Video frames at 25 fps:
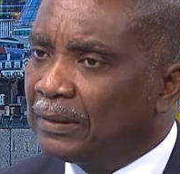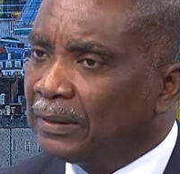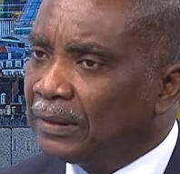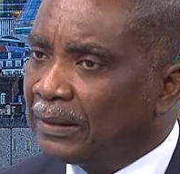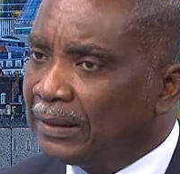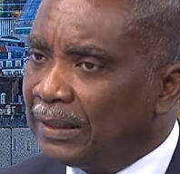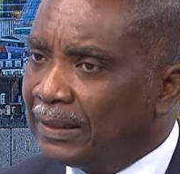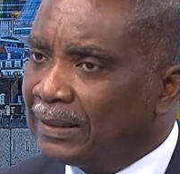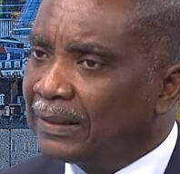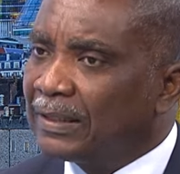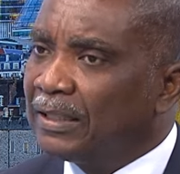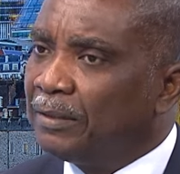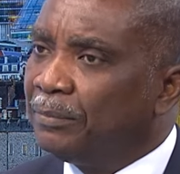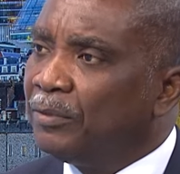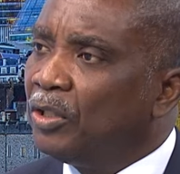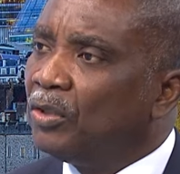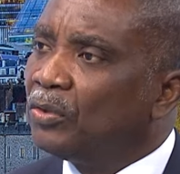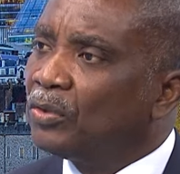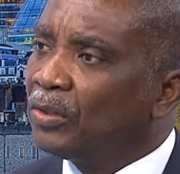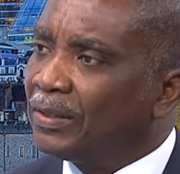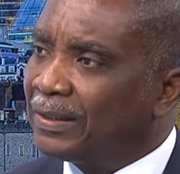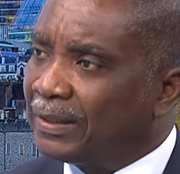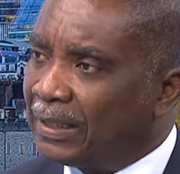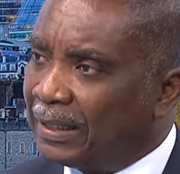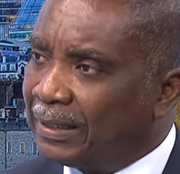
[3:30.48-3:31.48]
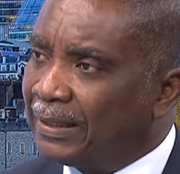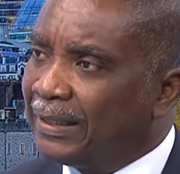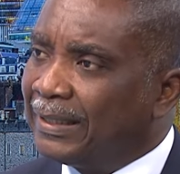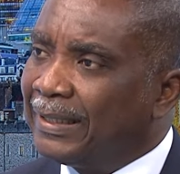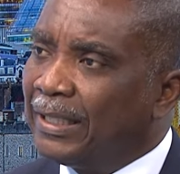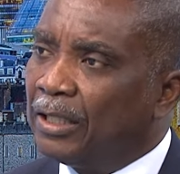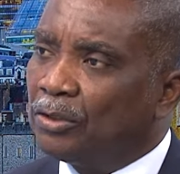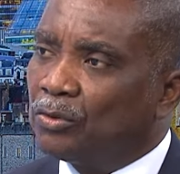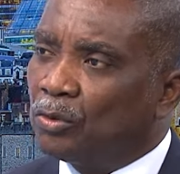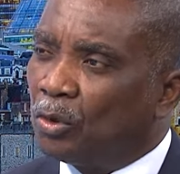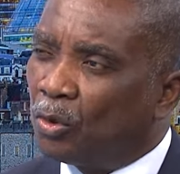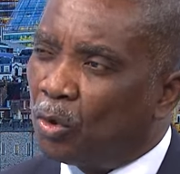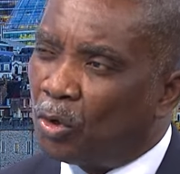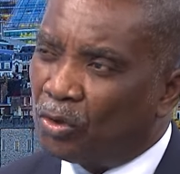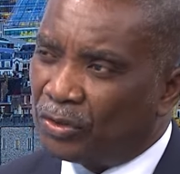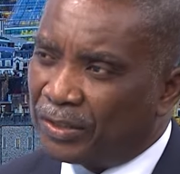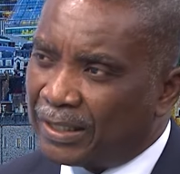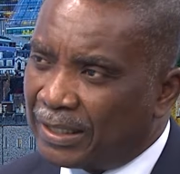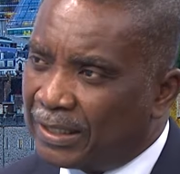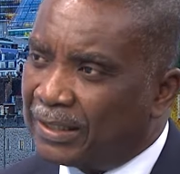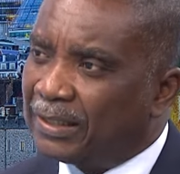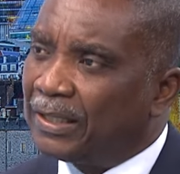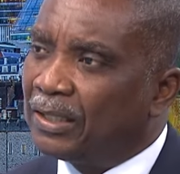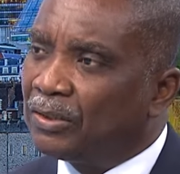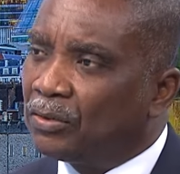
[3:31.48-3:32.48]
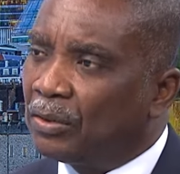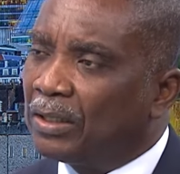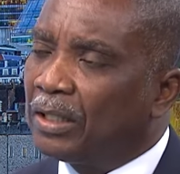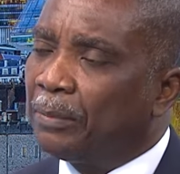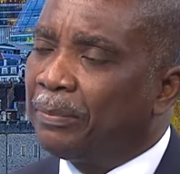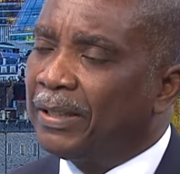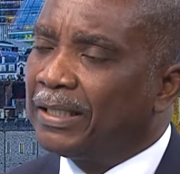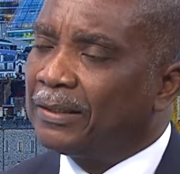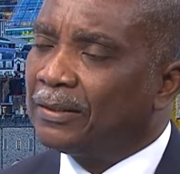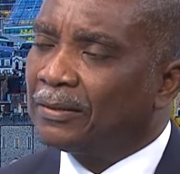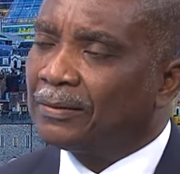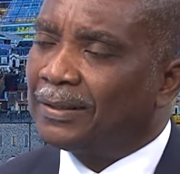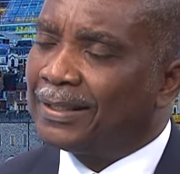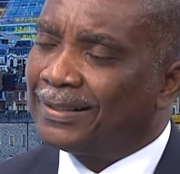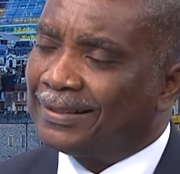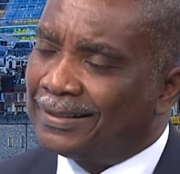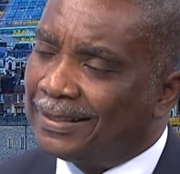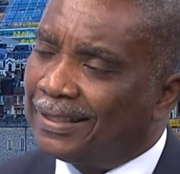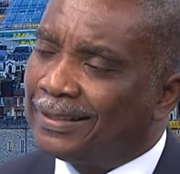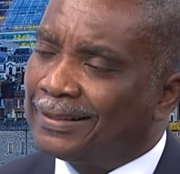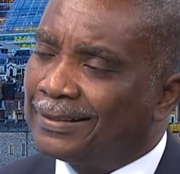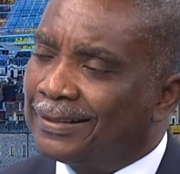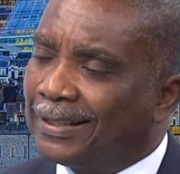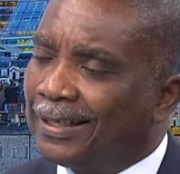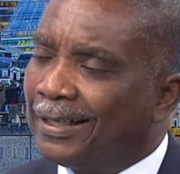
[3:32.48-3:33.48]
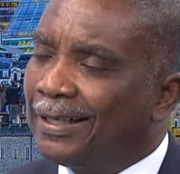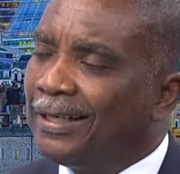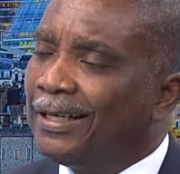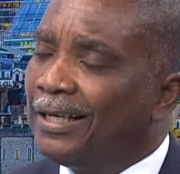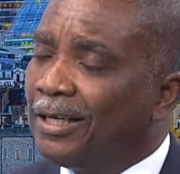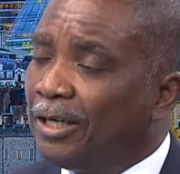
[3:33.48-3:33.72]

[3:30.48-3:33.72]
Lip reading: discriminate or segregate or concentrate on a particular sector.